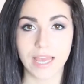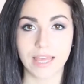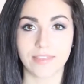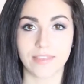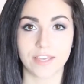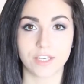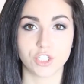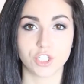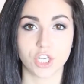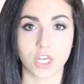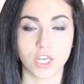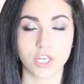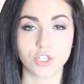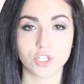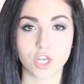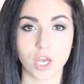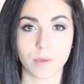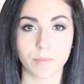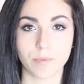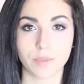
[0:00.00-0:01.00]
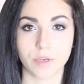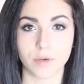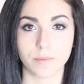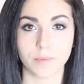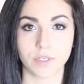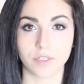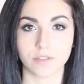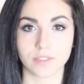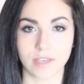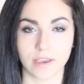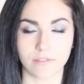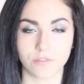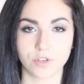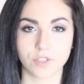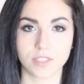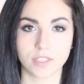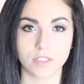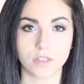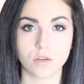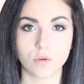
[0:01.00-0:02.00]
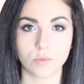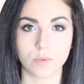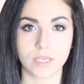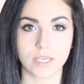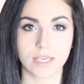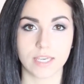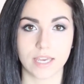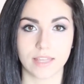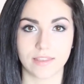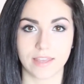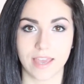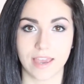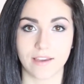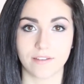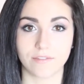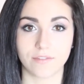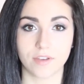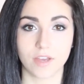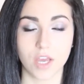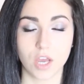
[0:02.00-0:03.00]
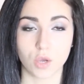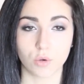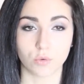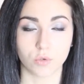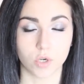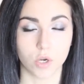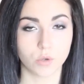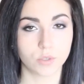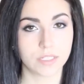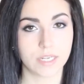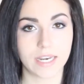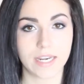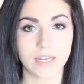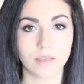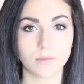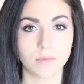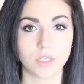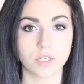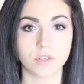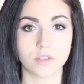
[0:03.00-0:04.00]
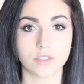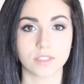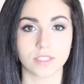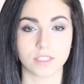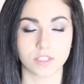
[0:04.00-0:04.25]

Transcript: They change up their meals every single week and they have rotating meals.